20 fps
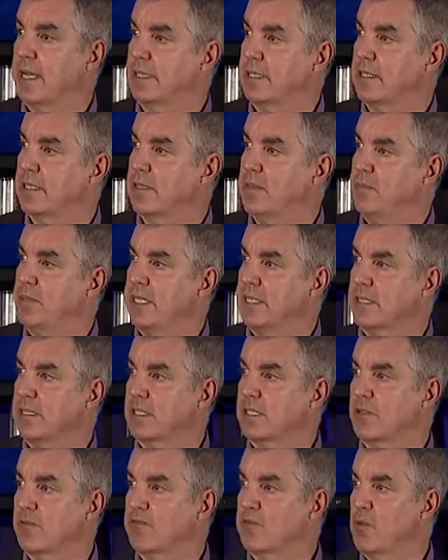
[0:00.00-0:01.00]
into the
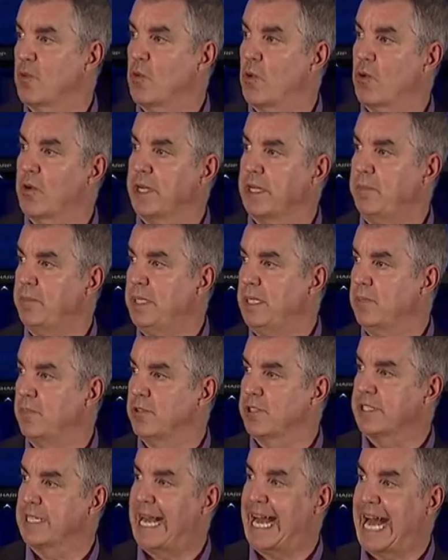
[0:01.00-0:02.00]
business of rewarding
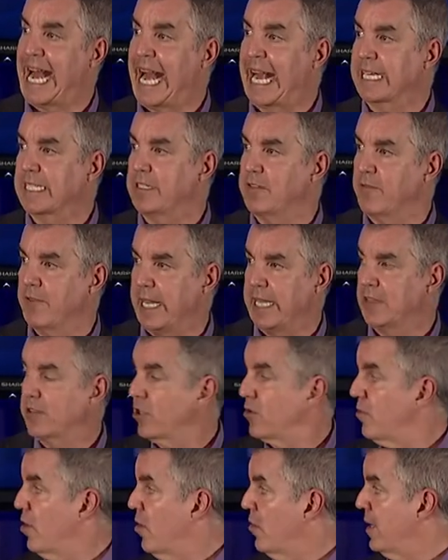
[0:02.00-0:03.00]
people to activate
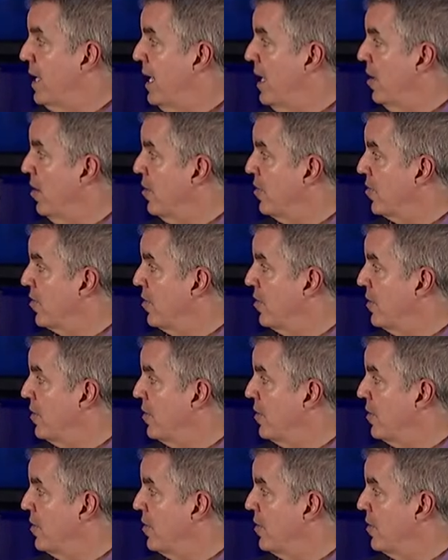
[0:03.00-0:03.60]
their own health?